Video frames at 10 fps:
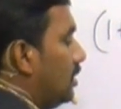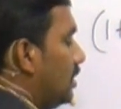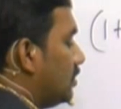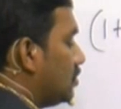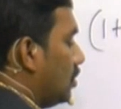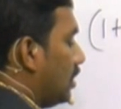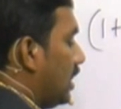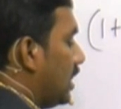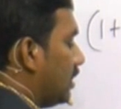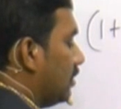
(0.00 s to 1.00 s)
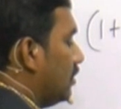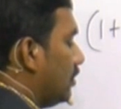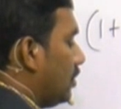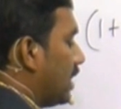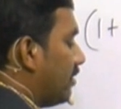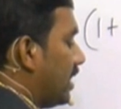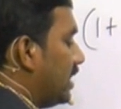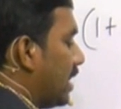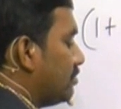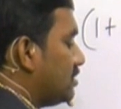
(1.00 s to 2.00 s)
So here you can write
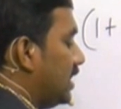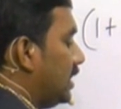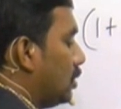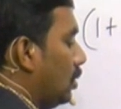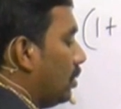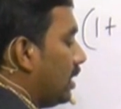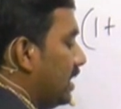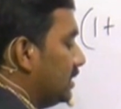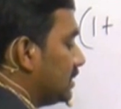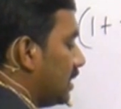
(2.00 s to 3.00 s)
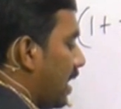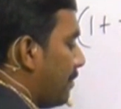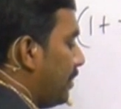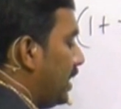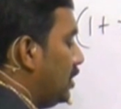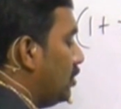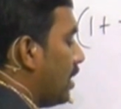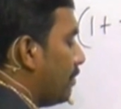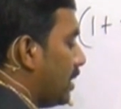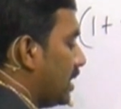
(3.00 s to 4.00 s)
MC2 is m into
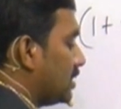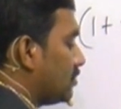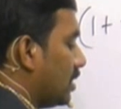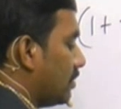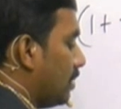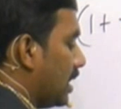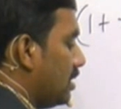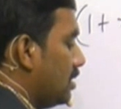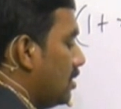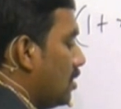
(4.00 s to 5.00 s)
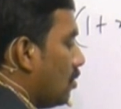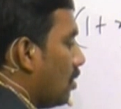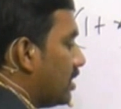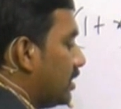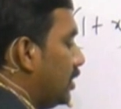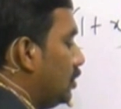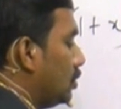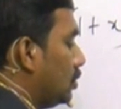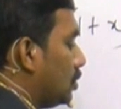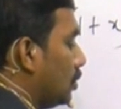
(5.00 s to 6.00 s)
m minus 1 by 1
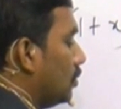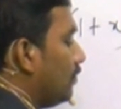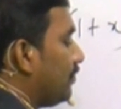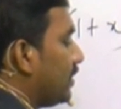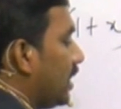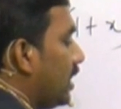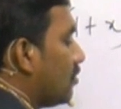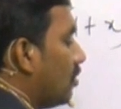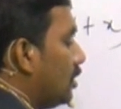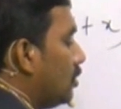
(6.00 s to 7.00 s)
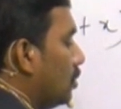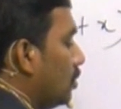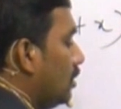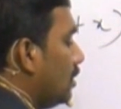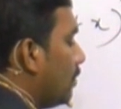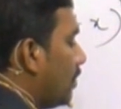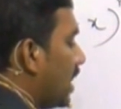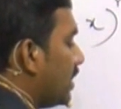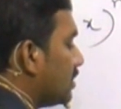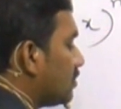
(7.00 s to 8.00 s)
into 2 equal to
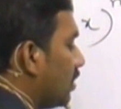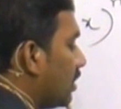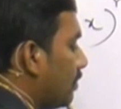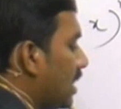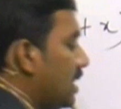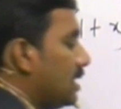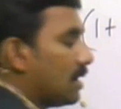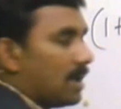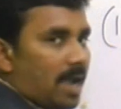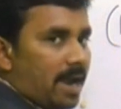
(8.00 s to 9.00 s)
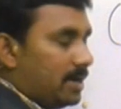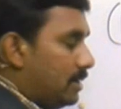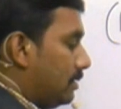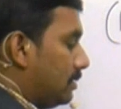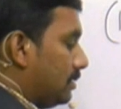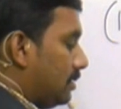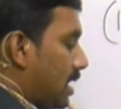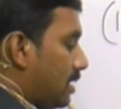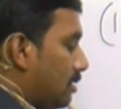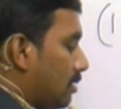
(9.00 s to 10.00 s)
minus 1 by 8.
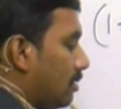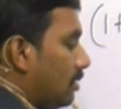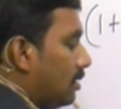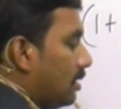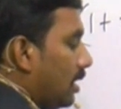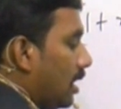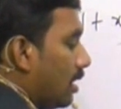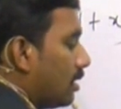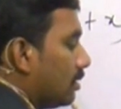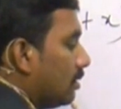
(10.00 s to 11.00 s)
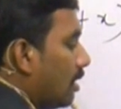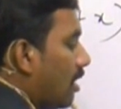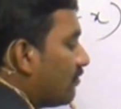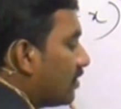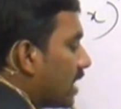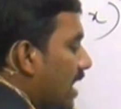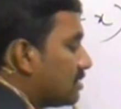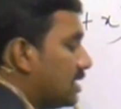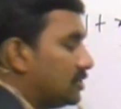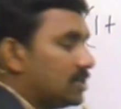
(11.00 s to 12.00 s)
Then here after
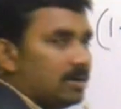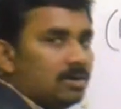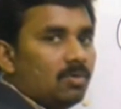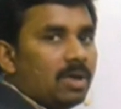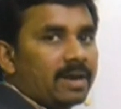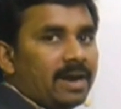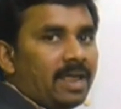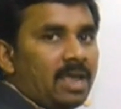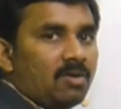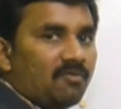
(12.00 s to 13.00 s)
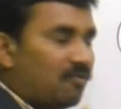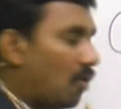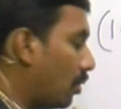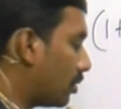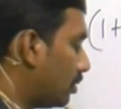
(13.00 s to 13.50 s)
cancellation we are getting 4.